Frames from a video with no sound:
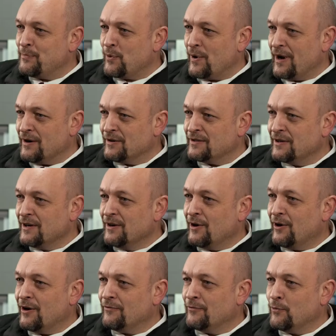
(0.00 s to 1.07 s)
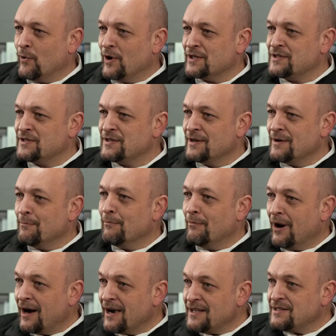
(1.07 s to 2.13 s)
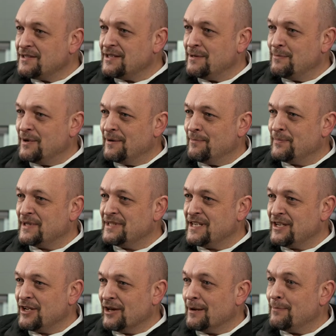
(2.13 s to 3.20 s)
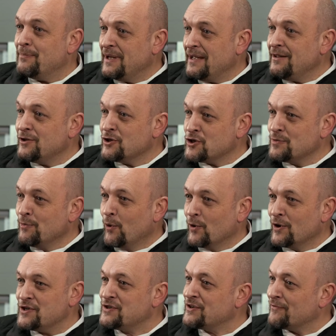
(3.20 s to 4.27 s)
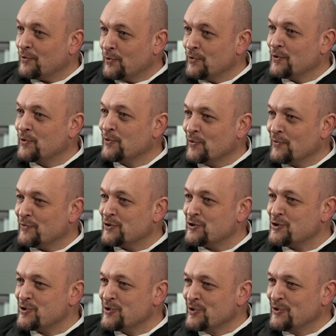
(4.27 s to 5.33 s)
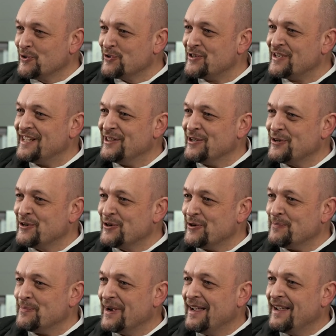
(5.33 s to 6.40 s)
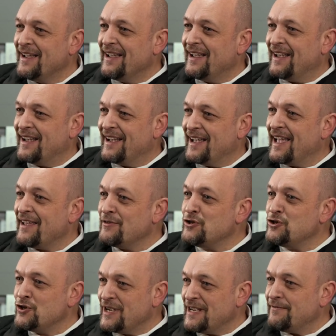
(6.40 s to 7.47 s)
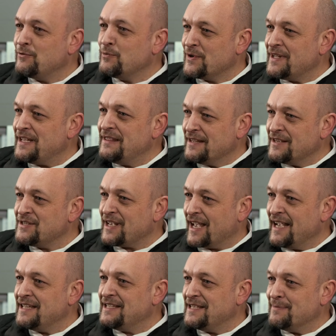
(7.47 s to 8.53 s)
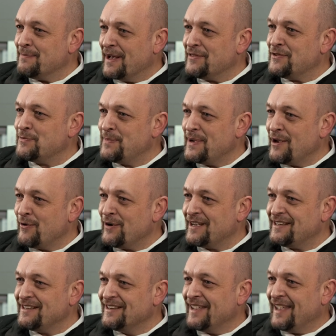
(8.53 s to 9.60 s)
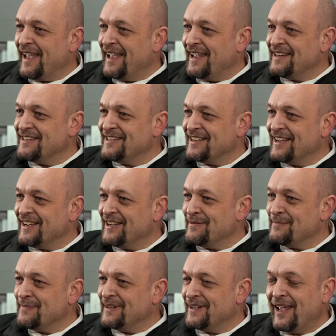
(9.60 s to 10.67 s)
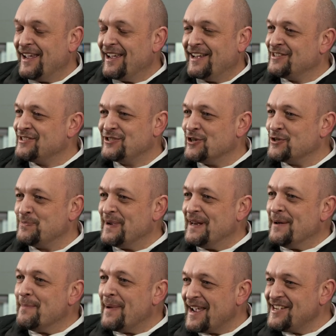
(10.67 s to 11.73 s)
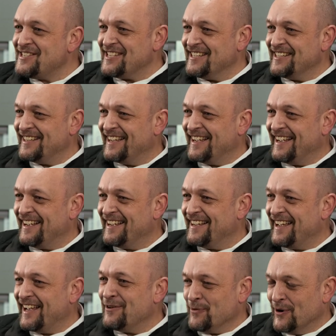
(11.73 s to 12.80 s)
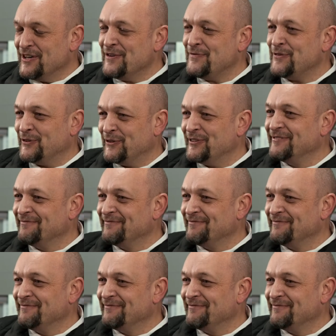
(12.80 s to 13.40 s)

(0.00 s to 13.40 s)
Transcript: proud of what my team in particular, being the smallest of all the Crawford schools in the group, have achieved within this 18-month period. And it's just been amazing and wonderful.